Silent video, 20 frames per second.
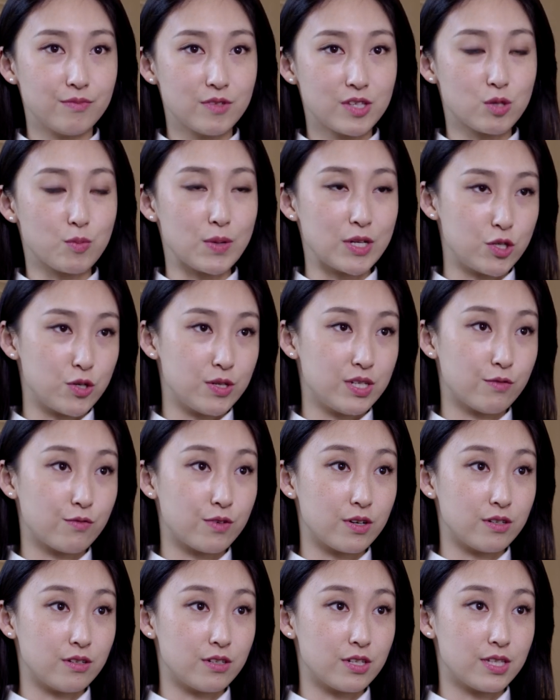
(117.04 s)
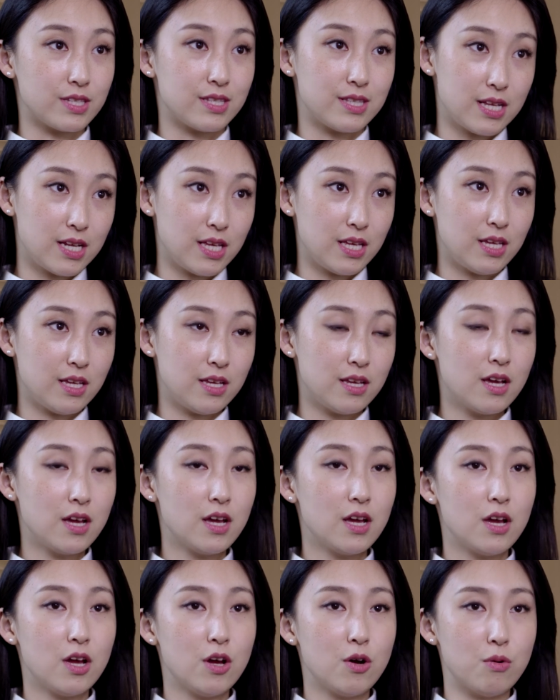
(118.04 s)
switch to a different city
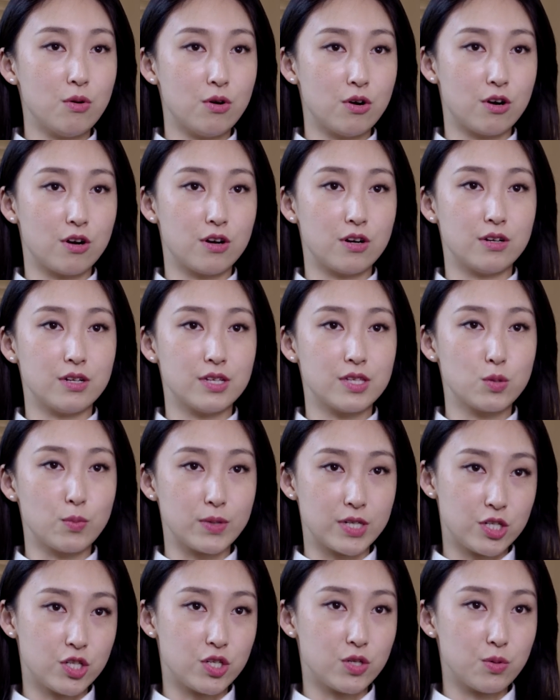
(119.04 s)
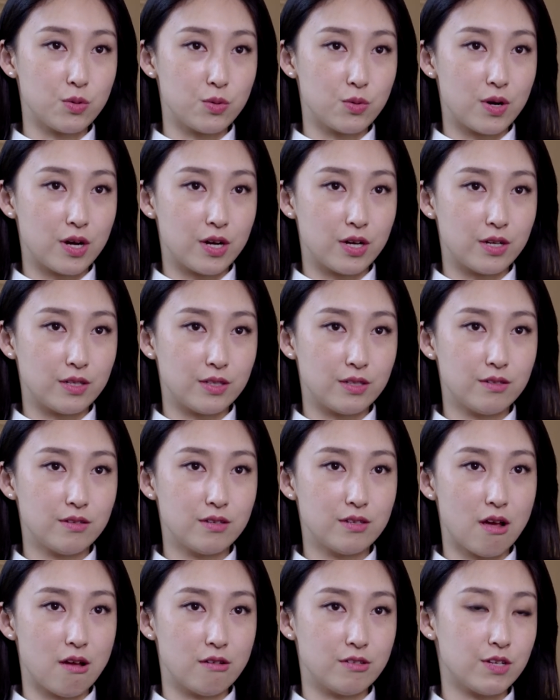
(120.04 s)
or switch to
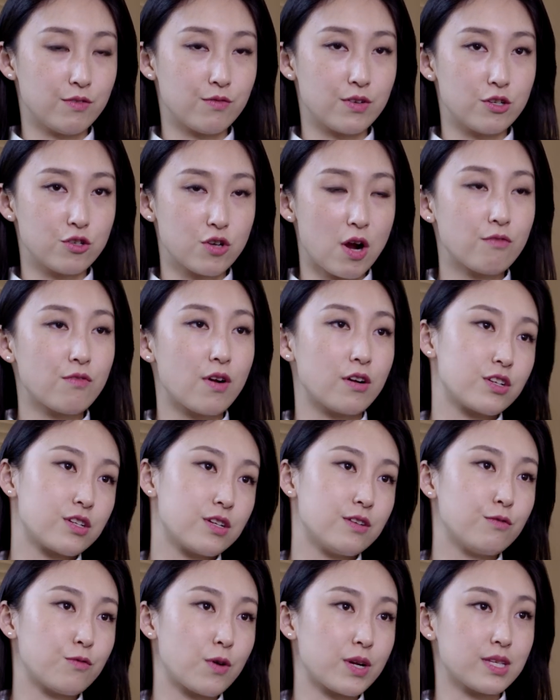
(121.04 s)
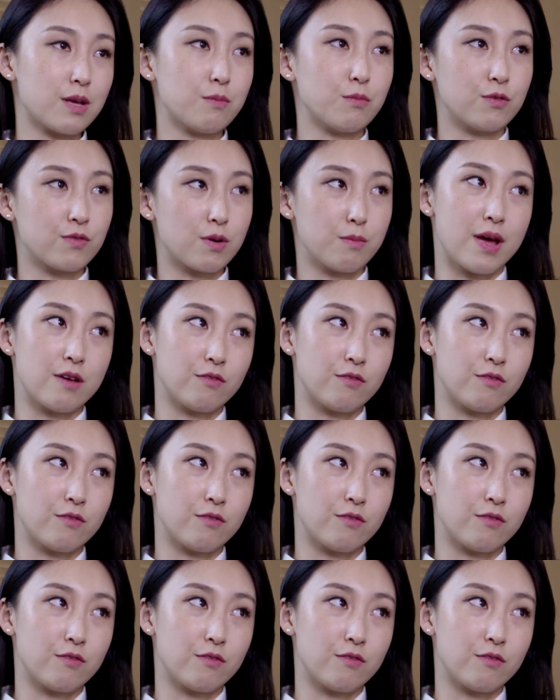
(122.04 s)
a different job function, for example, from